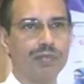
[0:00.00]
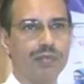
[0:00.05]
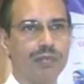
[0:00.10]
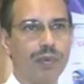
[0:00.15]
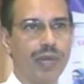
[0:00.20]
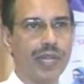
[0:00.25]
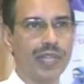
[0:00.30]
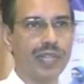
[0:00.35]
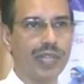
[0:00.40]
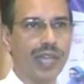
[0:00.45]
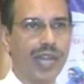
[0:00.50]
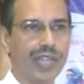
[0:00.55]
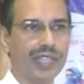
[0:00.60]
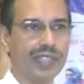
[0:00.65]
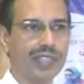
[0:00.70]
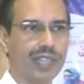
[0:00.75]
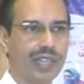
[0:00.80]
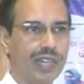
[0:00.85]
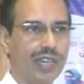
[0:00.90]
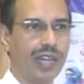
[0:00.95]
by
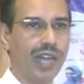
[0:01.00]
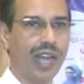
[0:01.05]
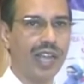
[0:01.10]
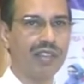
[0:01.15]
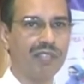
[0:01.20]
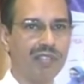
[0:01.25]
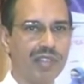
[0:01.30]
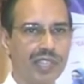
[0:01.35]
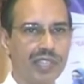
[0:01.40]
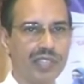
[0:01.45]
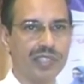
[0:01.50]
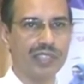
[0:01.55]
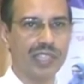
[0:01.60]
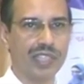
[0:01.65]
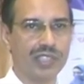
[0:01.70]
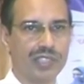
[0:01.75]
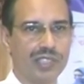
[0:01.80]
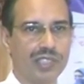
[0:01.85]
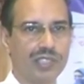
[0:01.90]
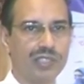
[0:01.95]
either IV
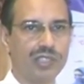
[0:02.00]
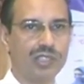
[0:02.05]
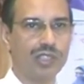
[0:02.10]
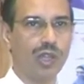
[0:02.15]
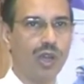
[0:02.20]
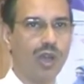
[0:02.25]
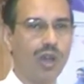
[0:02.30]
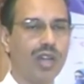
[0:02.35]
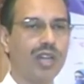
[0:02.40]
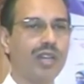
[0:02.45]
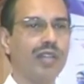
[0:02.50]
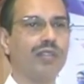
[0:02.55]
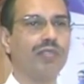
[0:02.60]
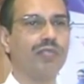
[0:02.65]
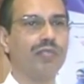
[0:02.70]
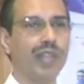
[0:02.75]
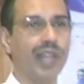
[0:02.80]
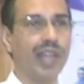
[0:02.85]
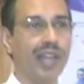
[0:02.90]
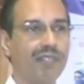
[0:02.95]
injections, or
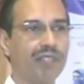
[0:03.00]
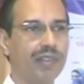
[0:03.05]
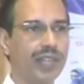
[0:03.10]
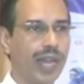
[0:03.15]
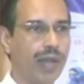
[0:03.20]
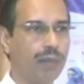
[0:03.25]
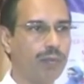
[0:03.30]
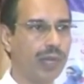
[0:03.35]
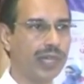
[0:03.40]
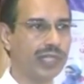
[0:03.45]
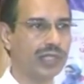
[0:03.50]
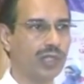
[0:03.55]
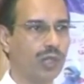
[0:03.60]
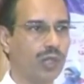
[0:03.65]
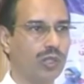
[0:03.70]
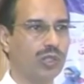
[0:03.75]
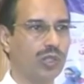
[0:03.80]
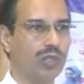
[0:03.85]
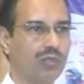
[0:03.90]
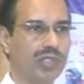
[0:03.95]
we have tablets
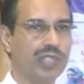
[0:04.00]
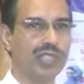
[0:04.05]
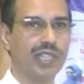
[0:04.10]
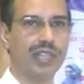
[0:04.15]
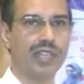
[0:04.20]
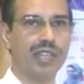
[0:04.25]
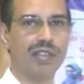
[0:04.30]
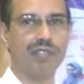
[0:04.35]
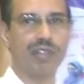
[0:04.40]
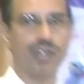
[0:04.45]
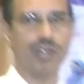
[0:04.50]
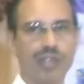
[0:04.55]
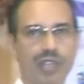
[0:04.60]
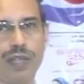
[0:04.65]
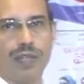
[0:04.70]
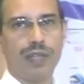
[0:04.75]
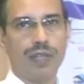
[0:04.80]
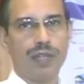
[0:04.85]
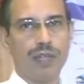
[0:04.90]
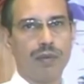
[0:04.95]
also which are given on
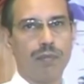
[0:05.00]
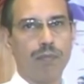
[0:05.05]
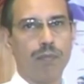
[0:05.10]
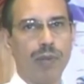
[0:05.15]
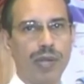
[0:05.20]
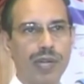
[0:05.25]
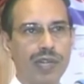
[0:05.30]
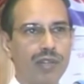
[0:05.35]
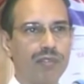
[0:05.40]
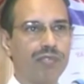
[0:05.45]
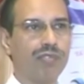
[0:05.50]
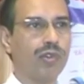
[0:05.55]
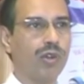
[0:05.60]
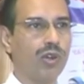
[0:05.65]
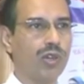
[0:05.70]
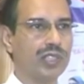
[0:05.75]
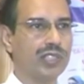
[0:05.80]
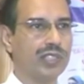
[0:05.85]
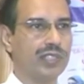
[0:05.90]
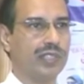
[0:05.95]
it. Blood of
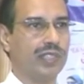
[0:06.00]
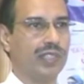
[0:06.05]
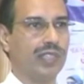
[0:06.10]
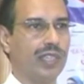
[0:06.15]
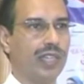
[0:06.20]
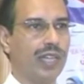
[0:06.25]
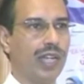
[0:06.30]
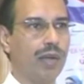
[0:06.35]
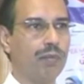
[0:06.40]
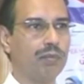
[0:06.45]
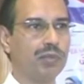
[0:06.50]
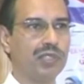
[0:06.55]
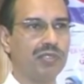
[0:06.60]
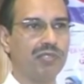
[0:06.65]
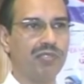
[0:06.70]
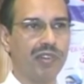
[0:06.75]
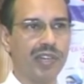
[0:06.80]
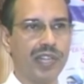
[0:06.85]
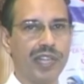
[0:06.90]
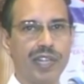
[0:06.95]
course comes
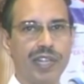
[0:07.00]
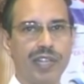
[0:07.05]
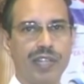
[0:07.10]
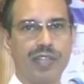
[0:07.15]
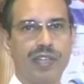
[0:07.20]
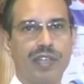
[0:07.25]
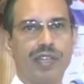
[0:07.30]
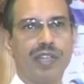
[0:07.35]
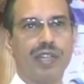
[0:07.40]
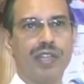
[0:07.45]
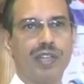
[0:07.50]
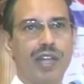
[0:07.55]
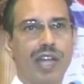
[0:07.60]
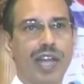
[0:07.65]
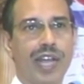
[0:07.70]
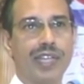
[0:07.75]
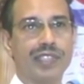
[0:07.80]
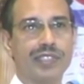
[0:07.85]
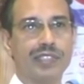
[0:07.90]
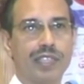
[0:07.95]
free
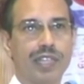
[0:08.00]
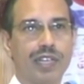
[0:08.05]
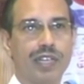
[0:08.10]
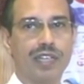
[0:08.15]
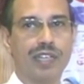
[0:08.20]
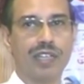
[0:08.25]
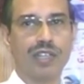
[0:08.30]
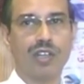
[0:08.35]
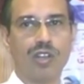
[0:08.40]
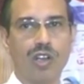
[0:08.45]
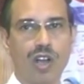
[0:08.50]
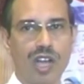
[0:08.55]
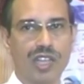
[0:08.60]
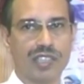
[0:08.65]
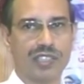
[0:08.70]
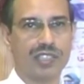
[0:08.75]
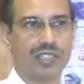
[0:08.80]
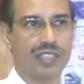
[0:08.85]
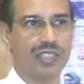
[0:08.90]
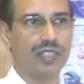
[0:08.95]
as a
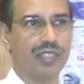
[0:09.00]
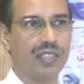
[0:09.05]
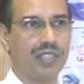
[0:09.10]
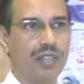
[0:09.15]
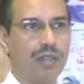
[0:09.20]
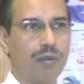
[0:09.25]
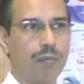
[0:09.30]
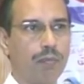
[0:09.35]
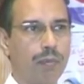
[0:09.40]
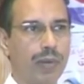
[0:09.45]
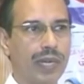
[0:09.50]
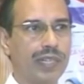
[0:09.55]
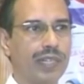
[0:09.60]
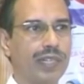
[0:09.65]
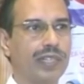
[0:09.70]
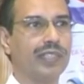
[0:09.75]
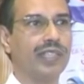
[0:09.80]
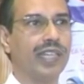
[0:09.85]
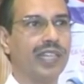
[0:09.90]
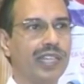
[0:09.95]
cost,
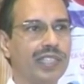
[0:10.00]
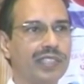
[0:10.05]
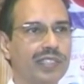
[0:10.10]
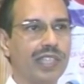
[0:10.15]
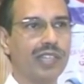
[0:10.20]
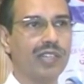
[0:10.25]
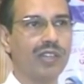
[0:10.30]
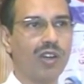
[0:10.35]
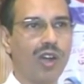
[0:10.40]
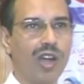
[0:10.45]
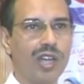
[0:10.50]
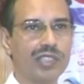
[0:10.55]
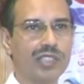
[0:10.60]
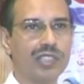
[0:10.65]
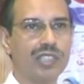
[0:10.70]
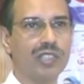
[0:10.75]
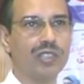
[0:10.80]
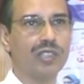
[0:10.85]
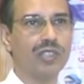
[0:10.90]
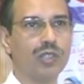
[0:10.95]
but there is a
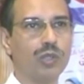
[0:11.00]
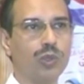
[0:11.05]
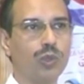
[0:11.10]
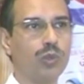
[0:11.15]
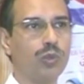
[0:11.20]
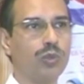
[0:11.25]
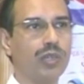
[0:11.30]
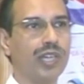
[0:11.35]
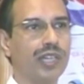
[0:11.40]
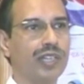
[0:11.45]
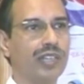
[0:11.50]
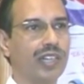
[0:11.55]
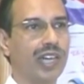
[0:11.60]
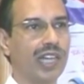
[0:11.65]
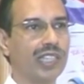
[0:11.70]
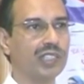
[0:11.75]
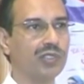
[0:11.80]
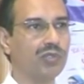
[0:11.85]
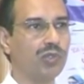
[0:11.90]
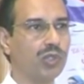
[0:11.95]
cost to a
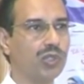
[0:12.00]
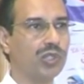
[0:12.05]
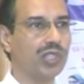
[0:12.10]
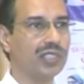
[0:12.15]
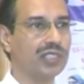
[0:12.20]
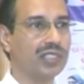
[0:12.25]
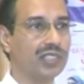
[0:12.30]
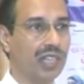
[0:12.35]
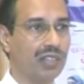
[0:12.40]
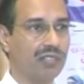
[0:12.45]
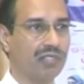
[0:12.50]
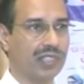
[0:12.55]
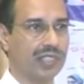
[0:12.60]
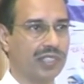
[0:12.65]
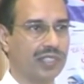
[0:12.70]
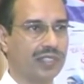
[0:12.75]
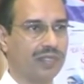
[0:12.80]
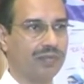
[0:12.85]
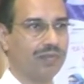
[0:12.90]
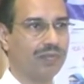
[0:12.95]
transfusion
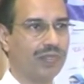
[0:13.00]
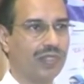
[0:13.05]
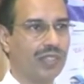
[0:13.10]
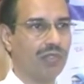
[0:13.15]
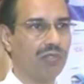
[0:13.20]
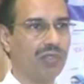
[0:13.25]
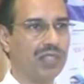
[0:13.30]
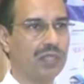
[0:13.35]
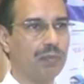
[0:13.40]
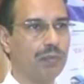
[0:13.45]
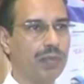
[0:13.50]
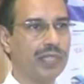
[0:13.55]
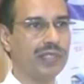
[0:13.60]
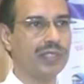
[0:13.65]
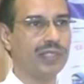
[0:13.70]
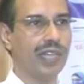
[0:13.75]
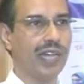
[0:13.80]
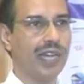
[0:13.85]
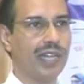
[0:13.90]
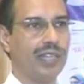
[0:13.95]
service, which
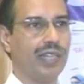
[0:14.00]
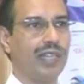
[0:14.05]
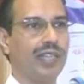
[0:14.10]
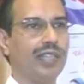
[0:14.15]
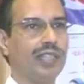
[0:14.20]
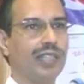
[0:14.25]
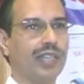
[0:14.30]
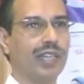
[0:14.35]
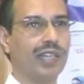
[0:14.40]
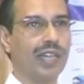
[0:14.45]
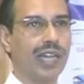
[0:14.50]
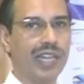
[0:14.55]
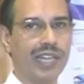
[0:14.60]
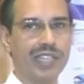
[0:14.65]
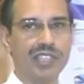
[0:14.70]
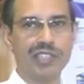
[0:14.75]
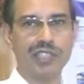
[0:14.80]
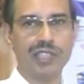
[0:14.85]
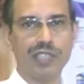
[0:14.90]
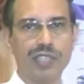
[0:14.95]
means that
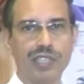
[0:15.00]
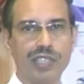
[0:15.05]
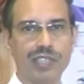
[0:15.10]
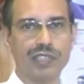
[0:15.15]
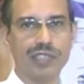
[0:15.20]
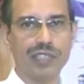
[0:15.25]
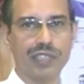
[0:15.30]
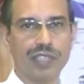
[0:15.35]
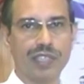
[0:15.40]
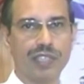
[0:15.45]
collection is